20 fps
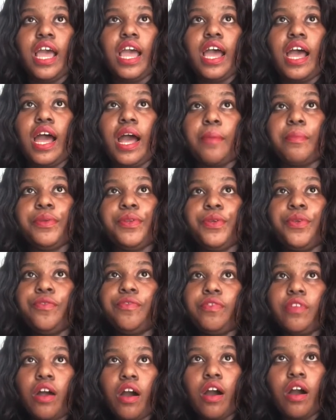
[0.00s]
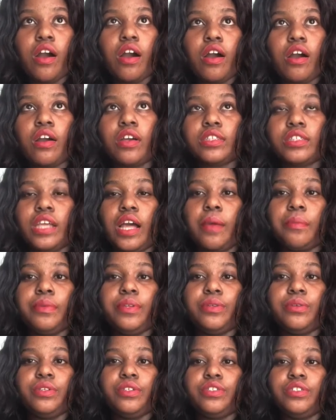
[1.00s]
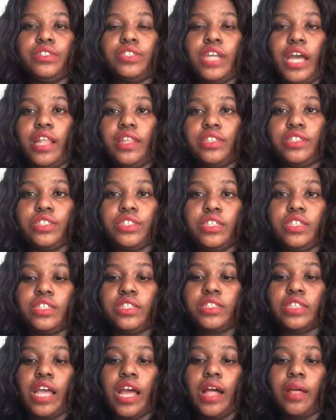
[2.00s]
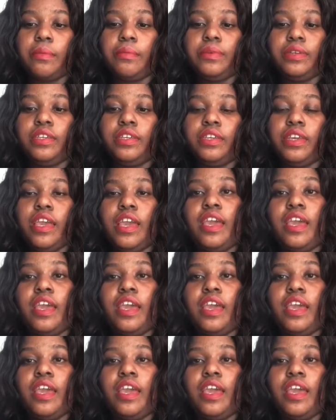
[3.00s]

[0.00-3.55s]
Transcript: I'll be doing vlogs, I'll be doing challenges, I'll be